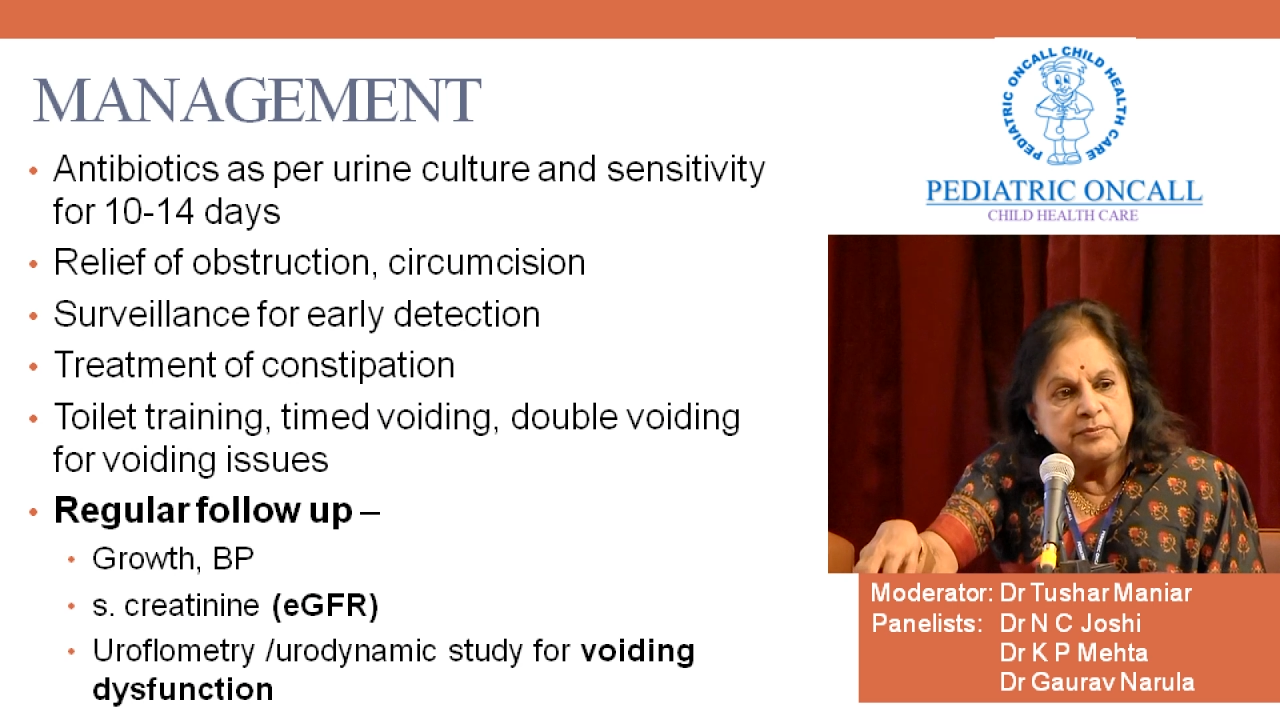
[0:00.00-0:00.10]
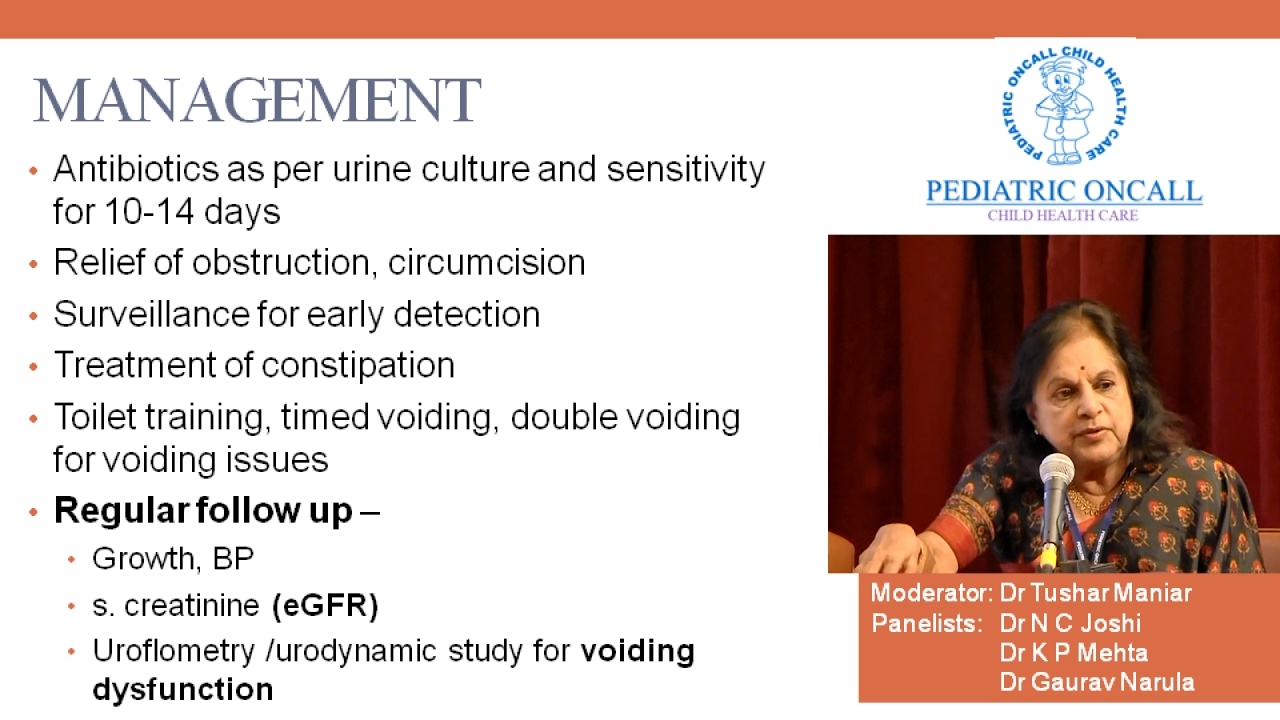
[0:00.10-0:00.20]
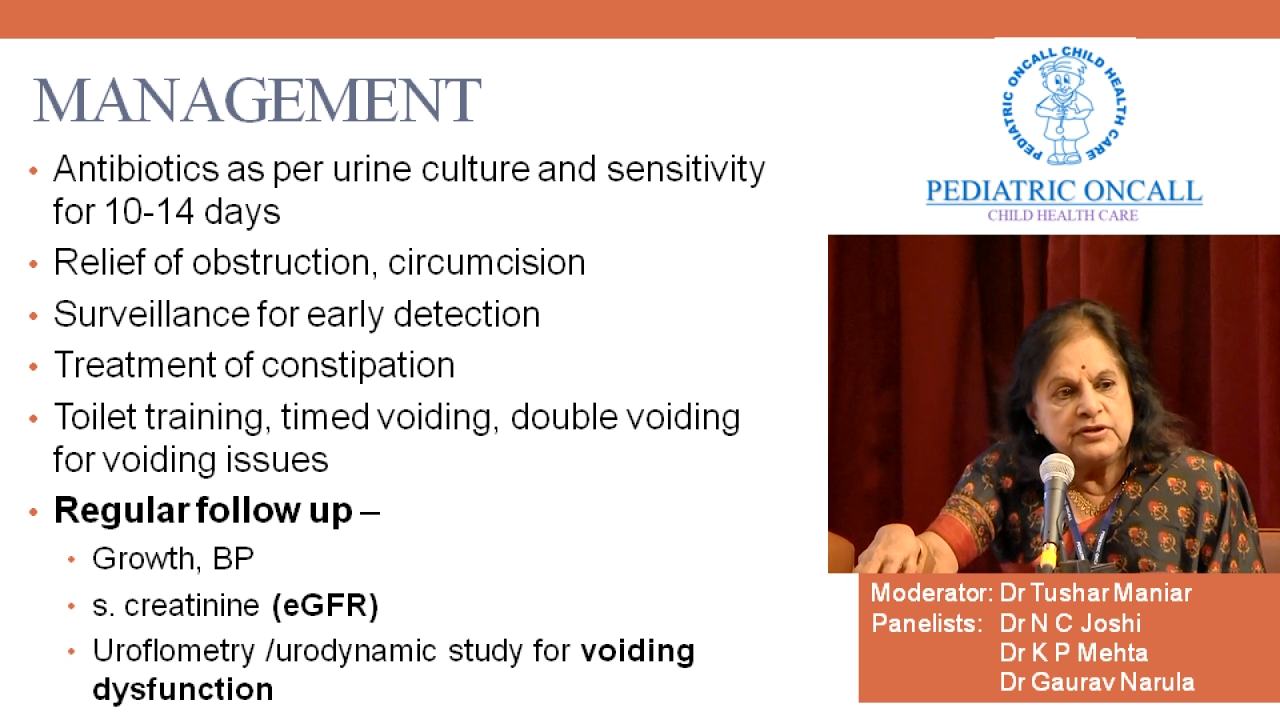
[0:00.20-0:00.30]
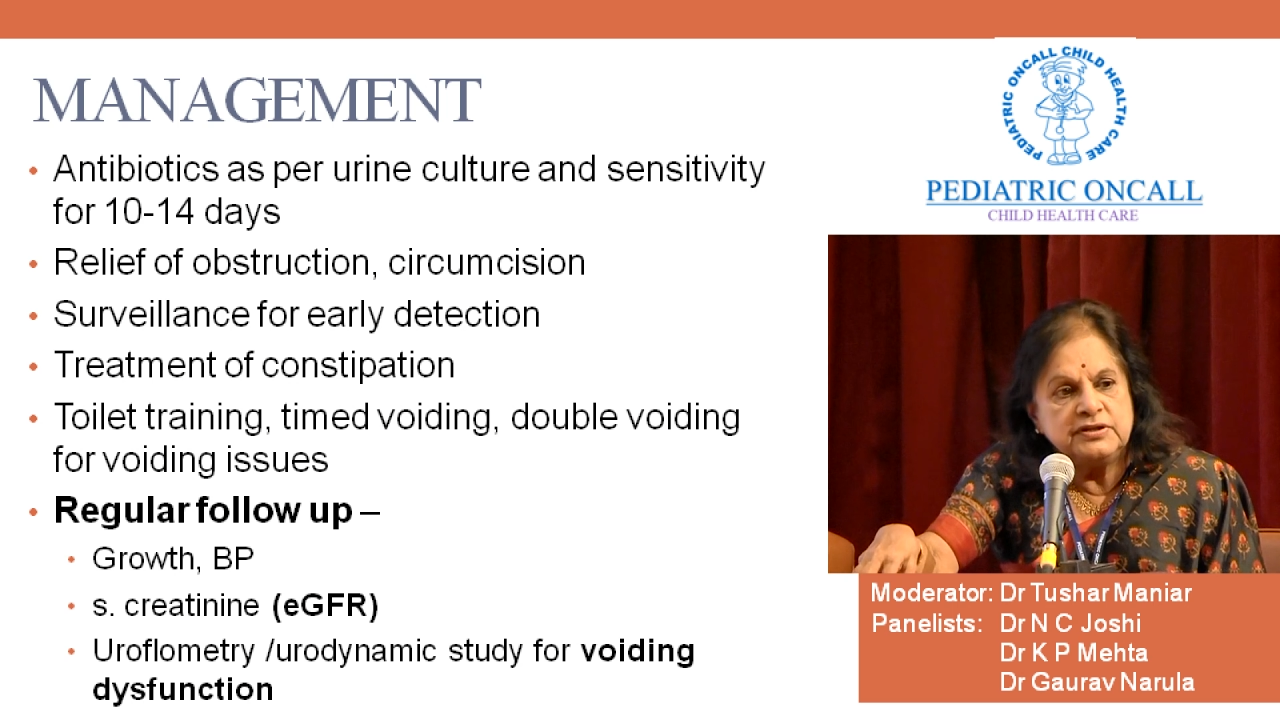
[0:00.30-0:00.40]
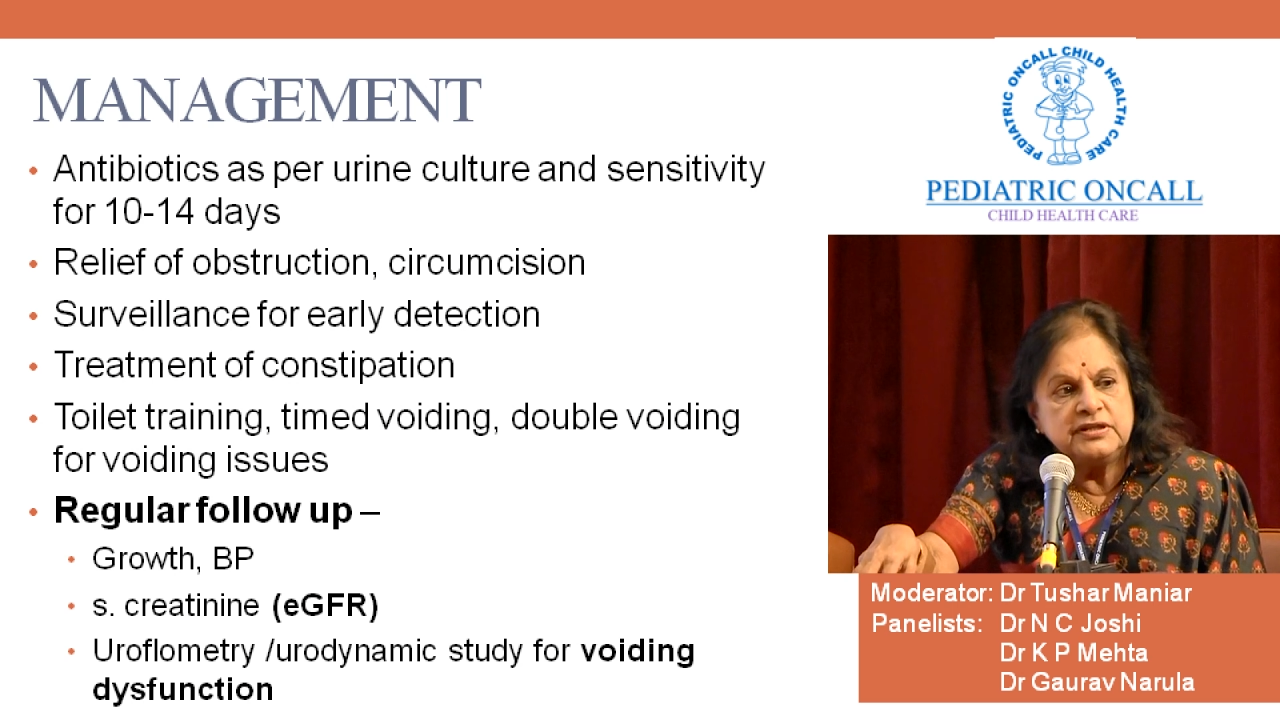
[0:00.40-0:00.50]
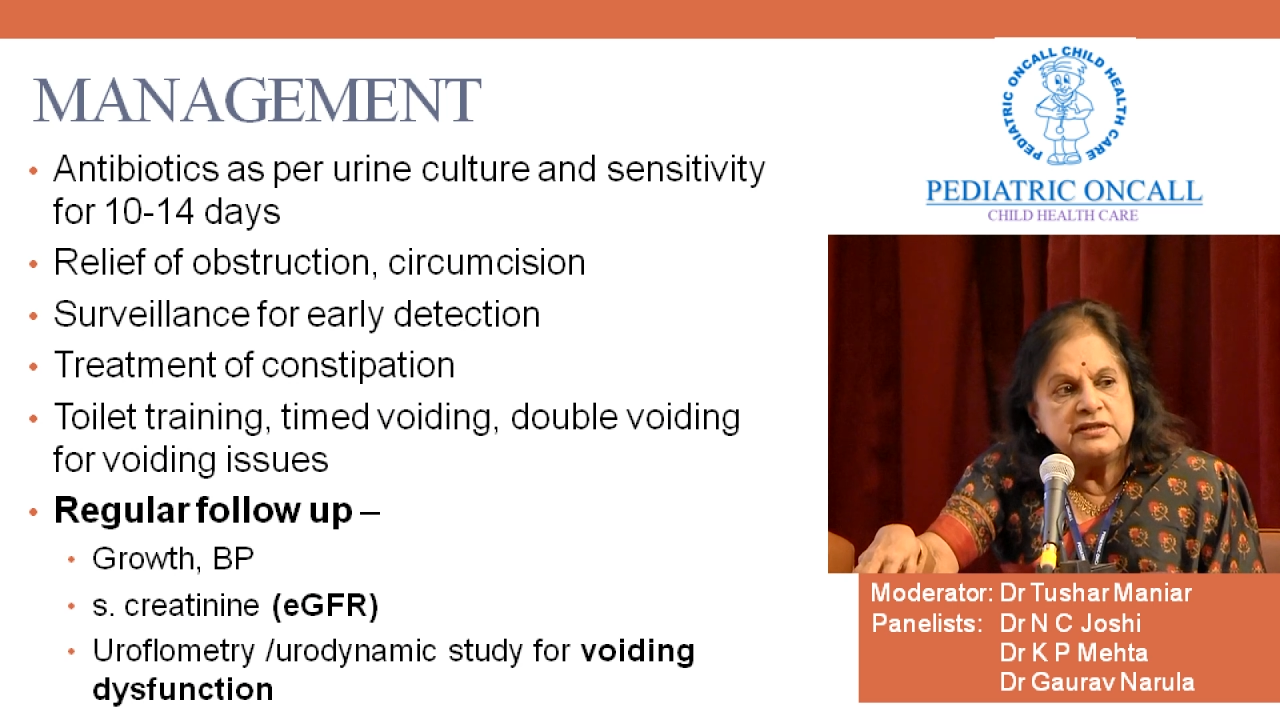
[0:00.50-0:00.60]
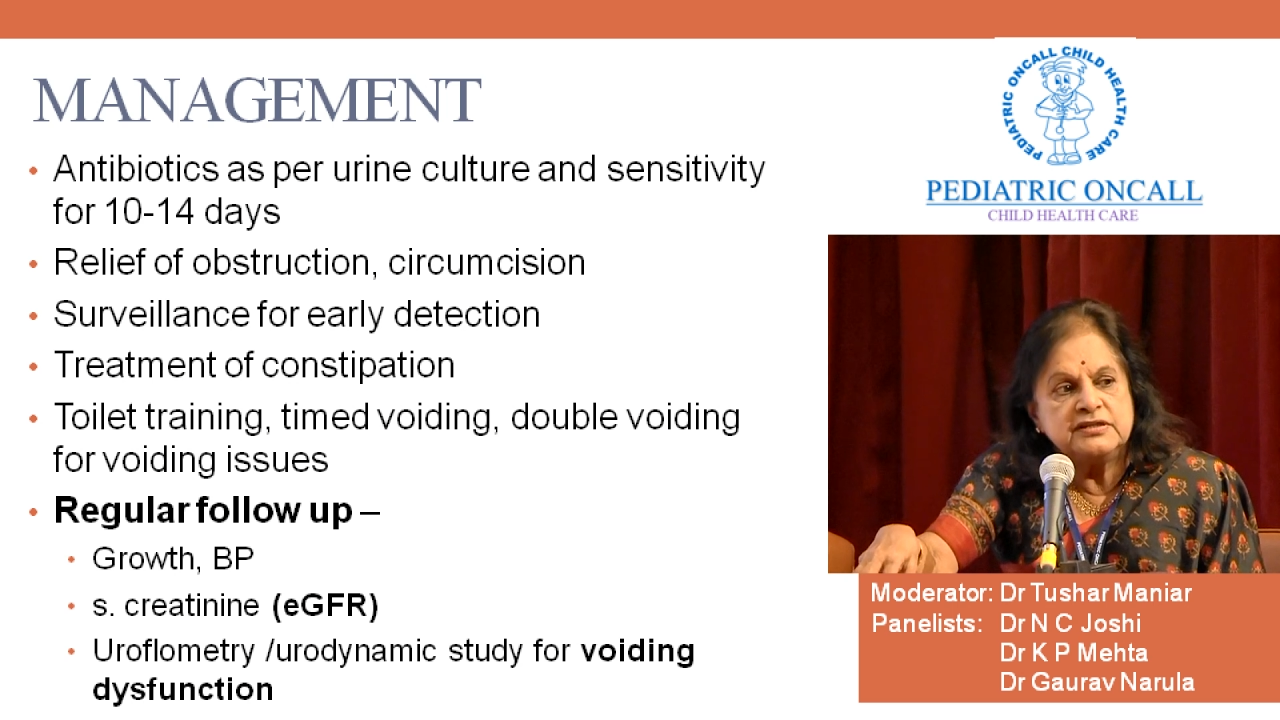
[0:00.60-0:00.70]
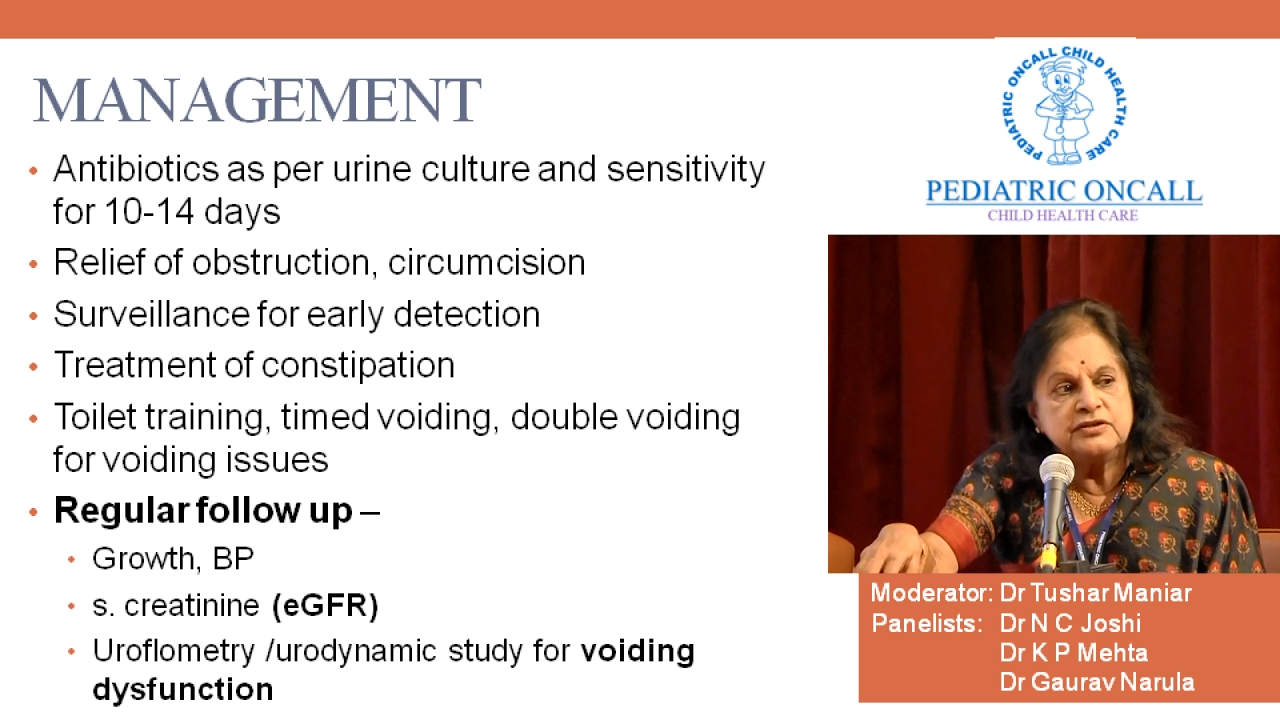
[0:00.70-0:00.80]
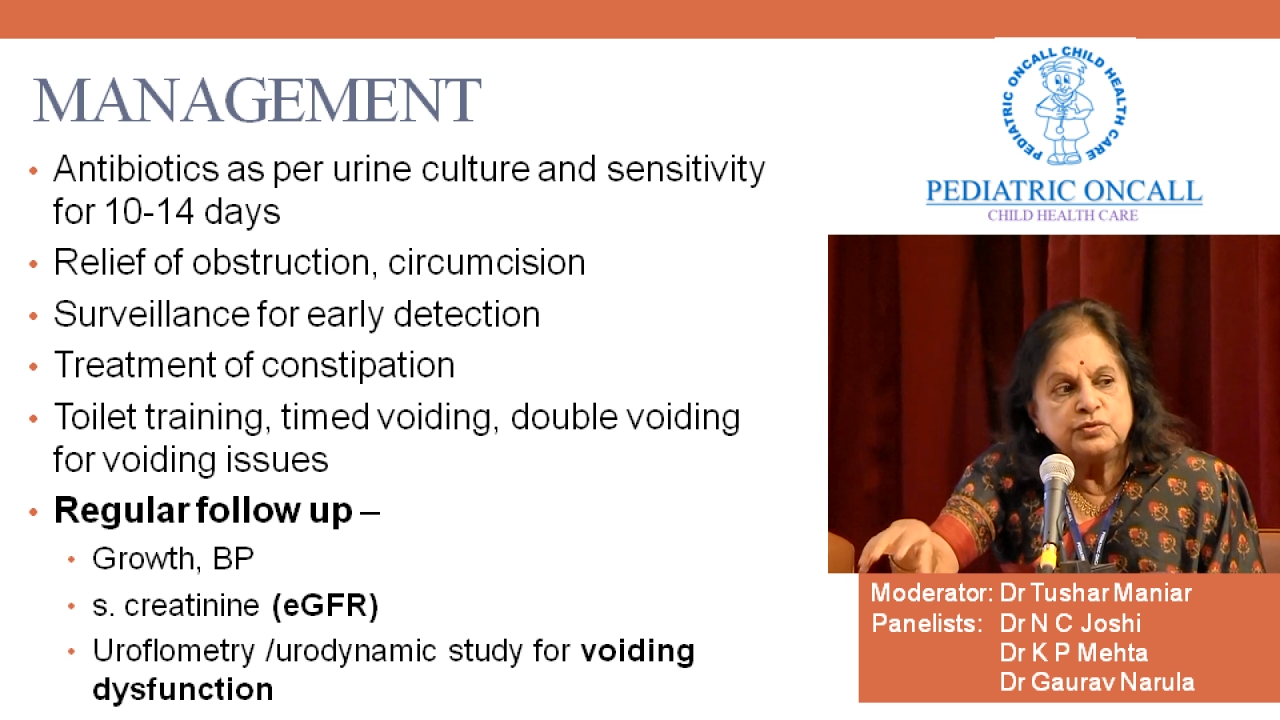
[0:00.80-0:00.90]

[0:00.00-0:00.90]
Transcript: important thing is a